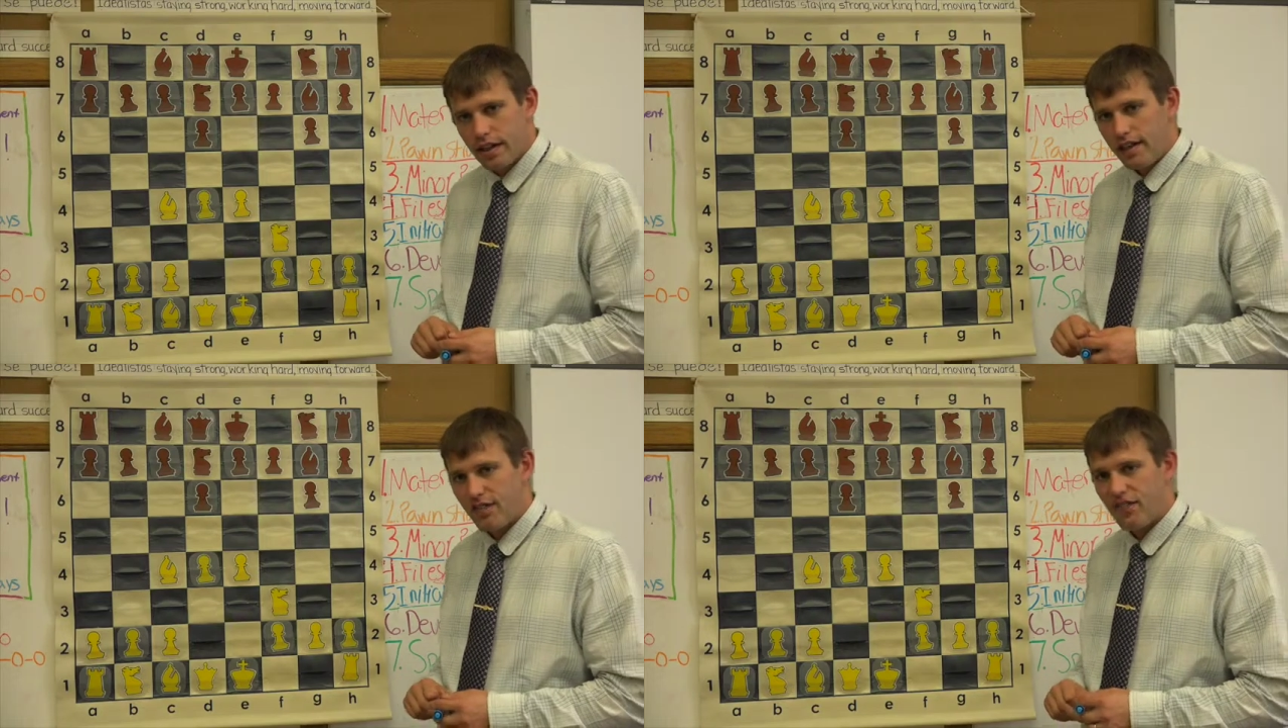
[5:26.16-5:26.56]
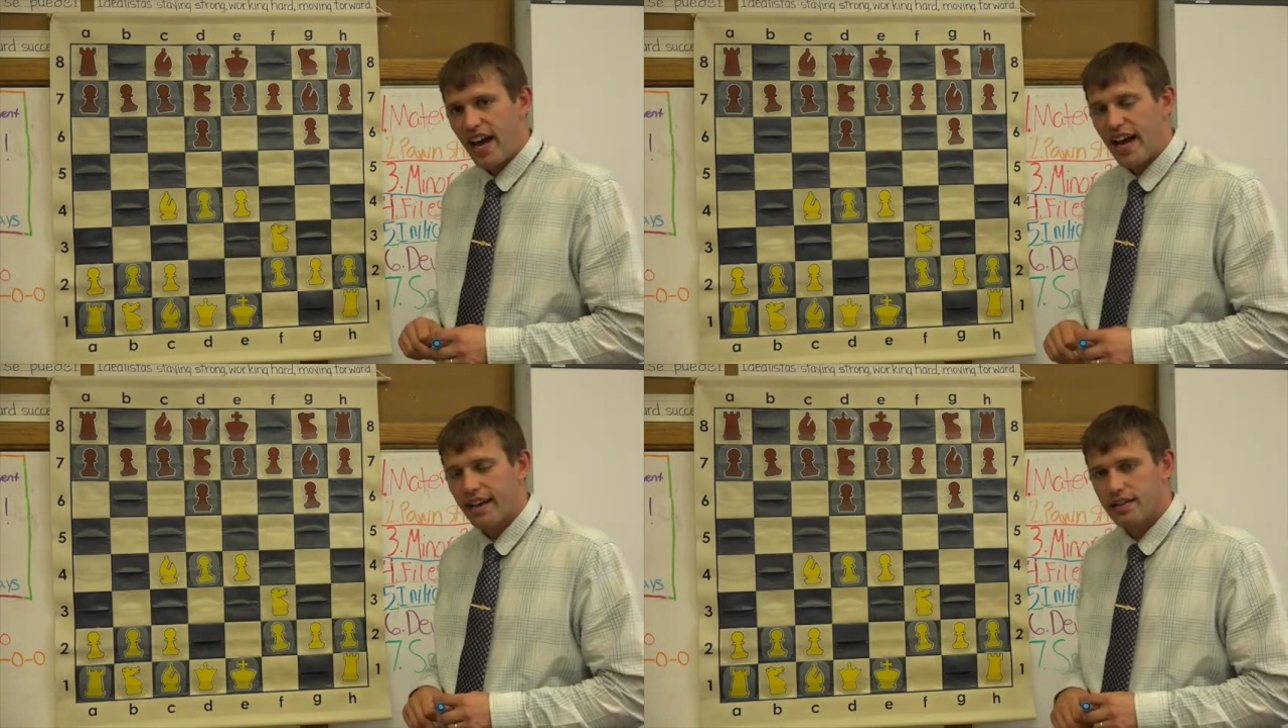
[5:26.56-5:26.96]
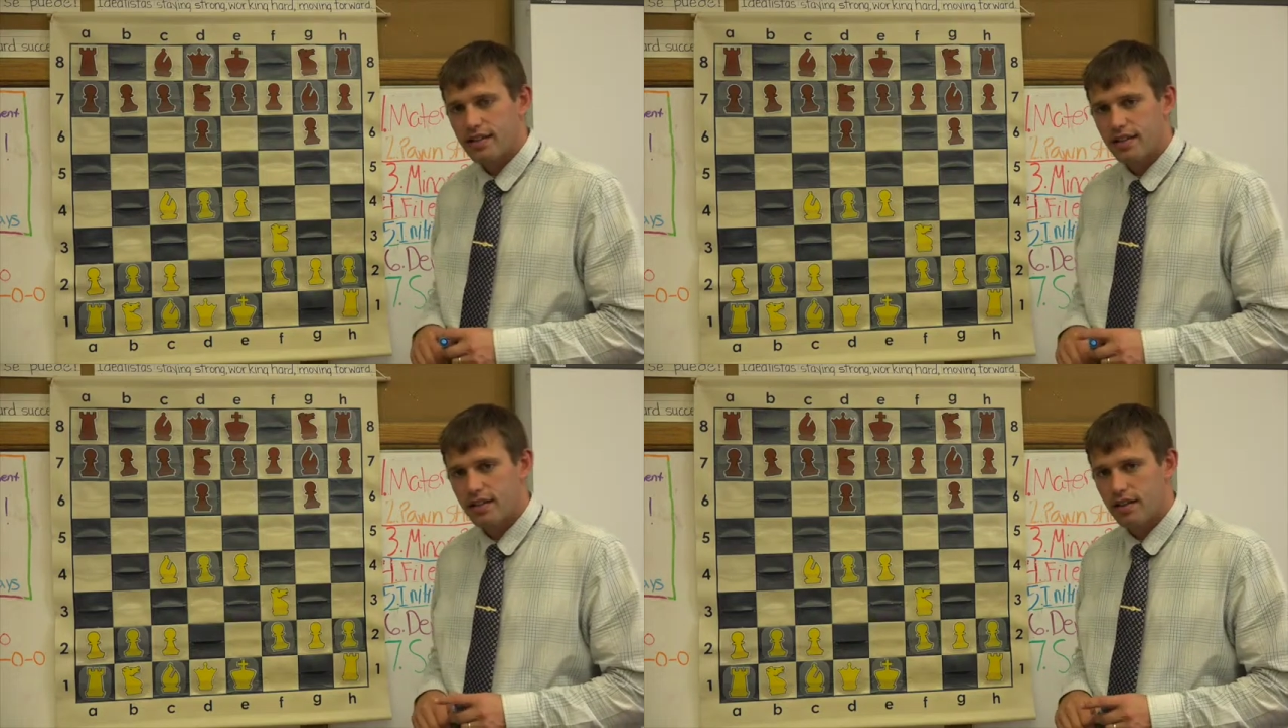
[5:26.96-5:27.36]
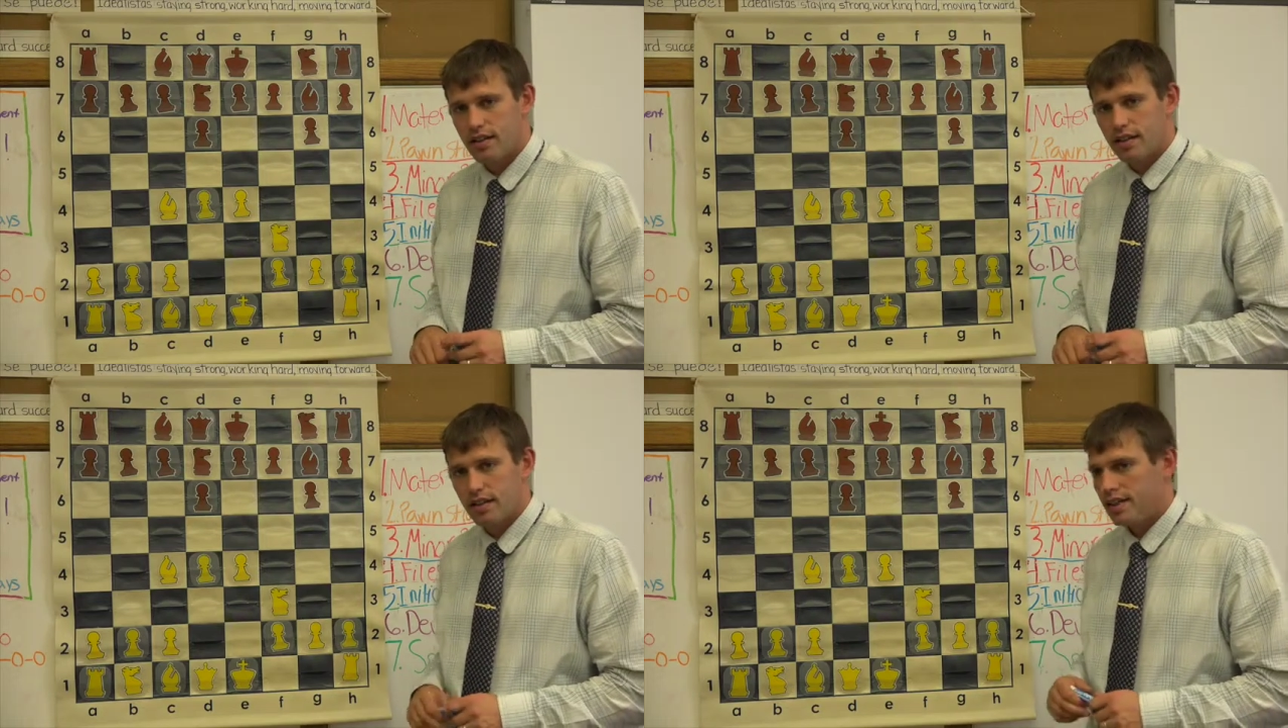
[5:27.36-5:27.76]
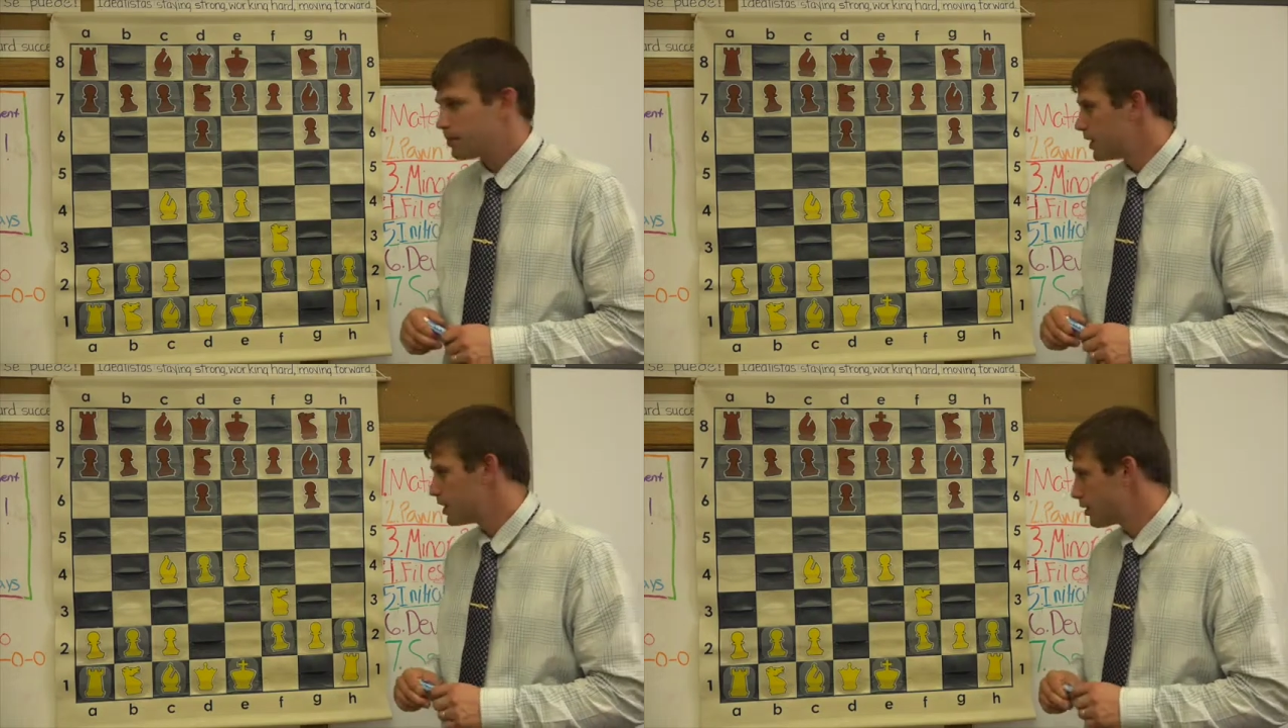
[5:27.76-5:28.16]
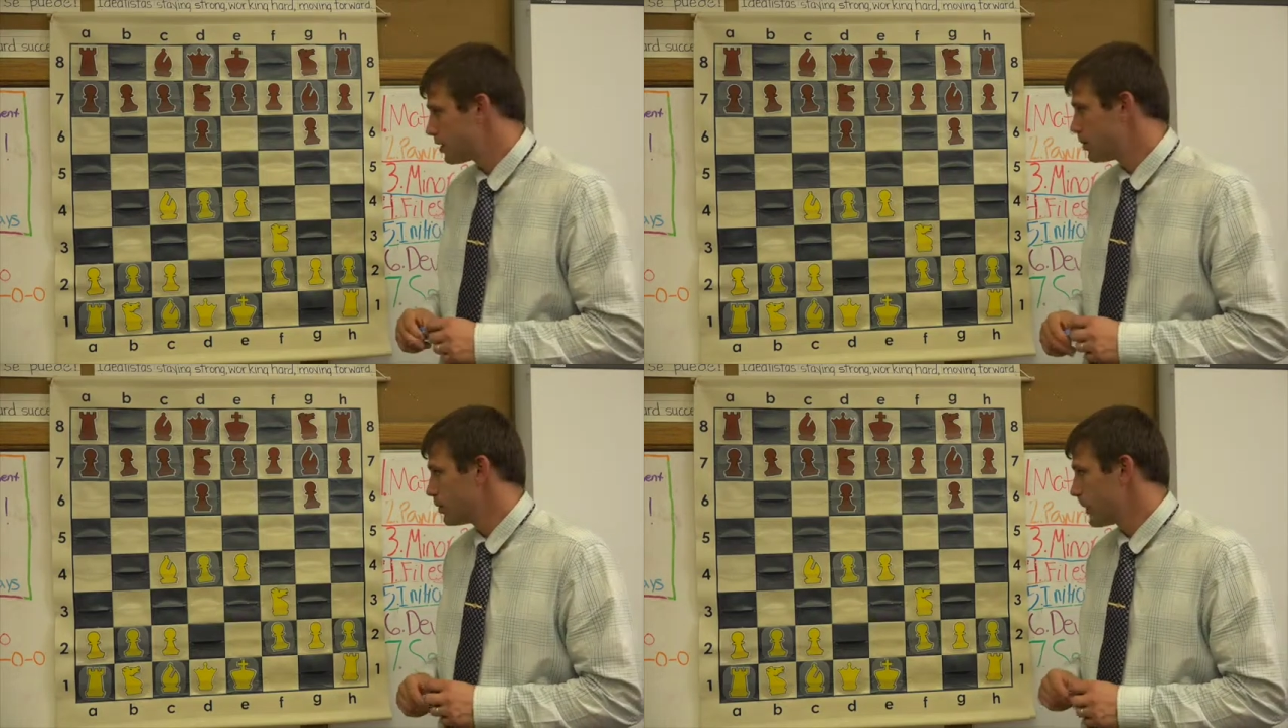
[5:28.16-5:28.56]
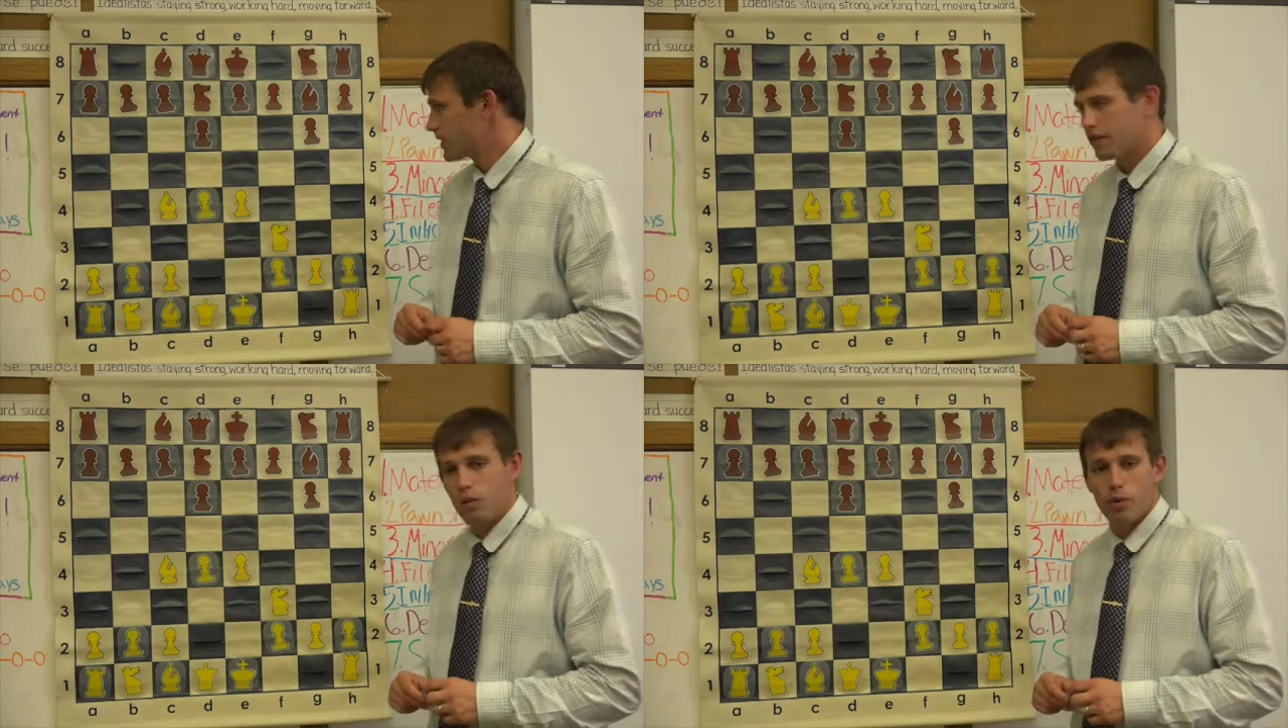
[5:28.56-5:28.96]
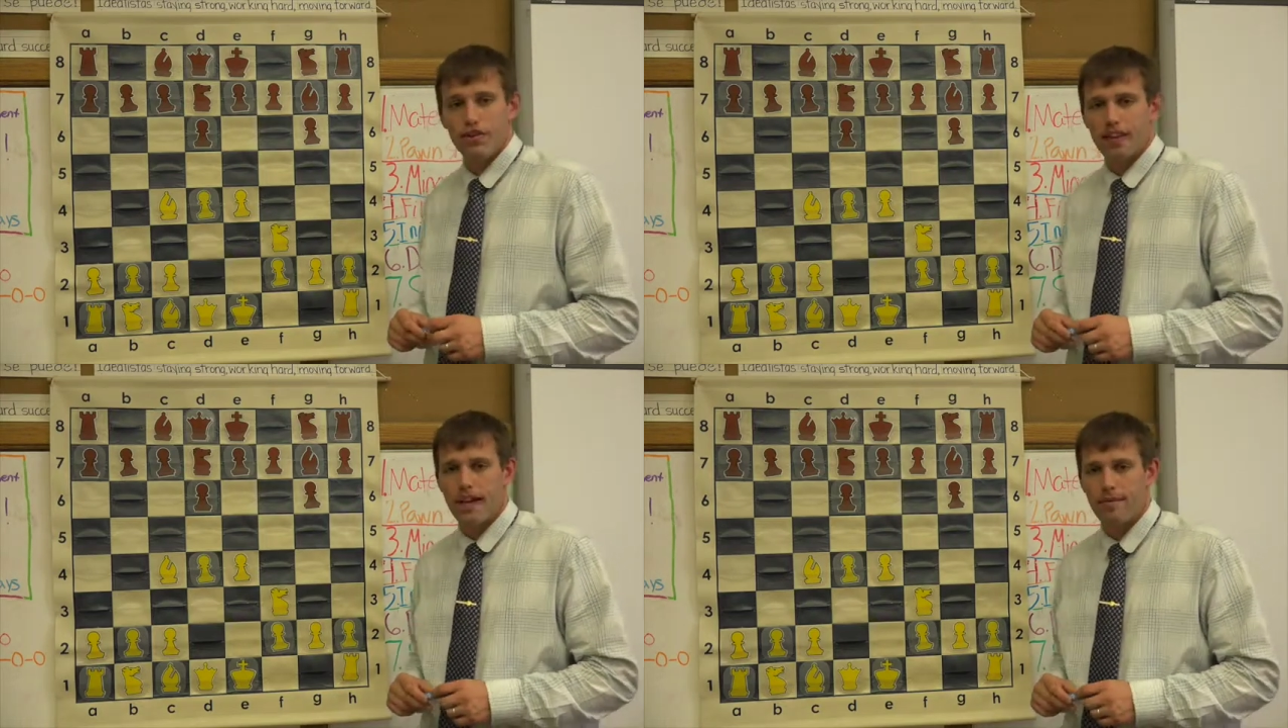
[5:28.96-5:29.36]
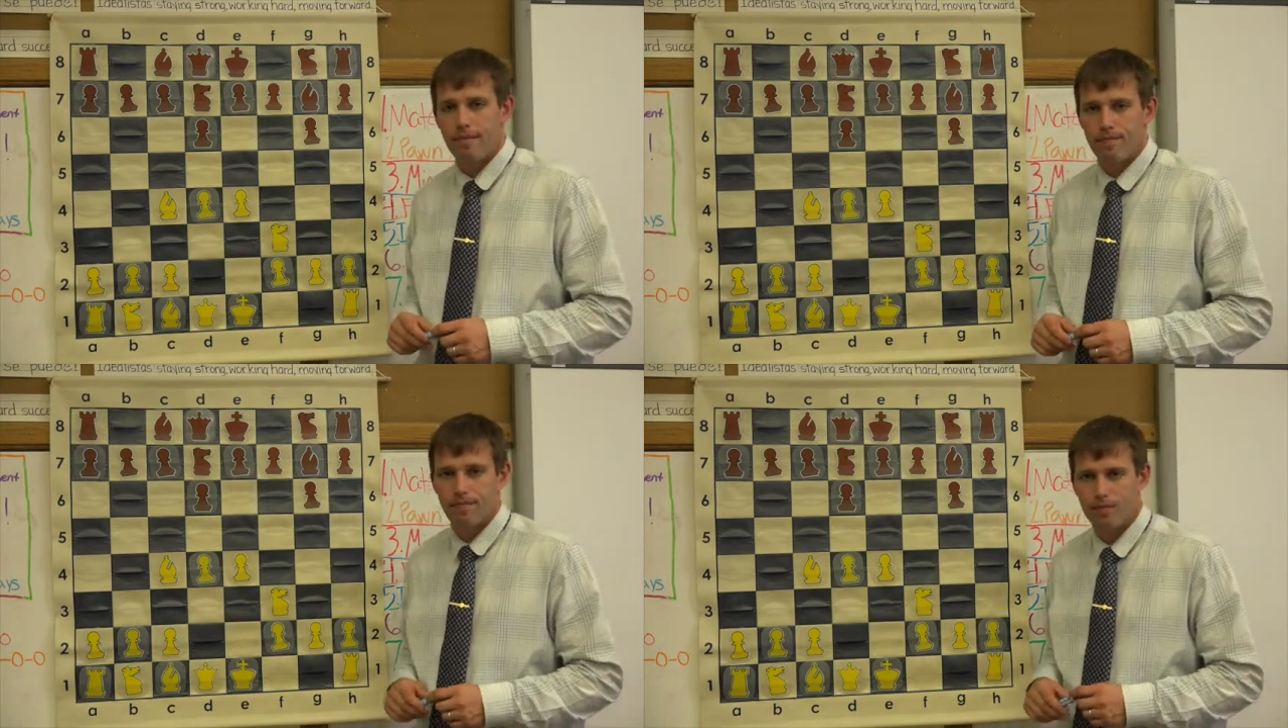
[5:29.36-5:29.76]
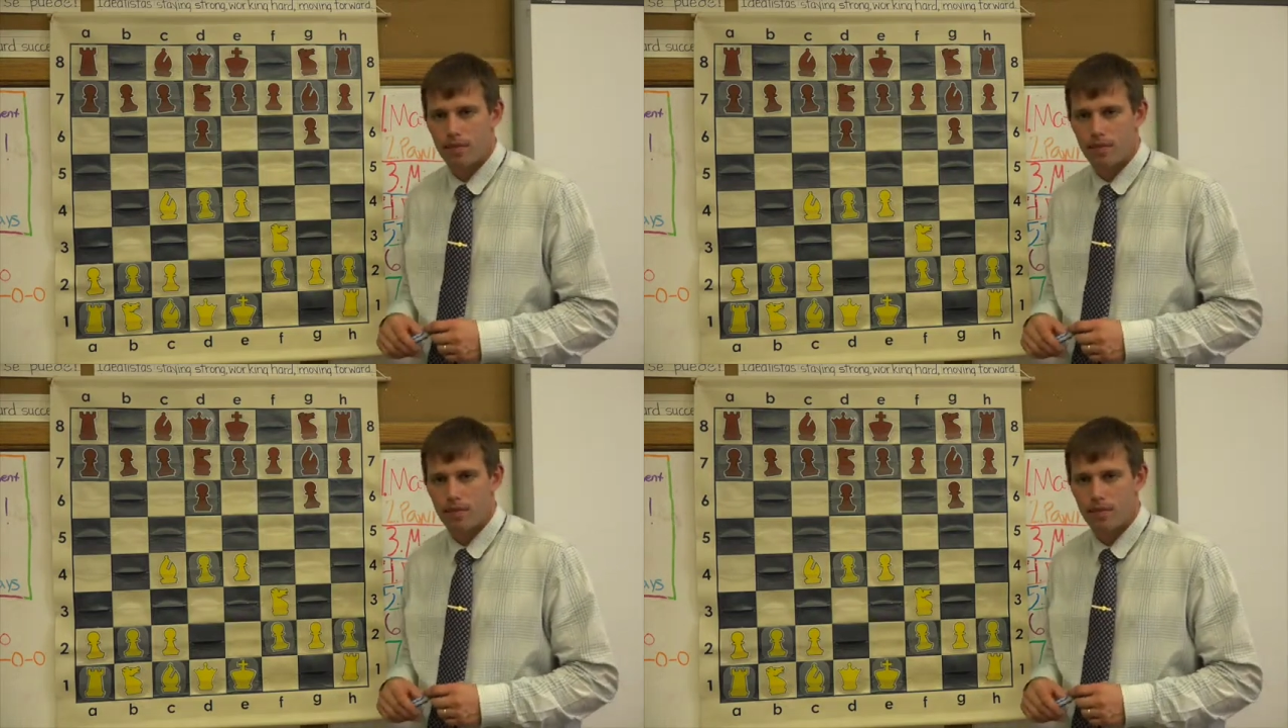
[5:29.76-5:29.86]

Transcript: In fact, this move is basically going to win the game.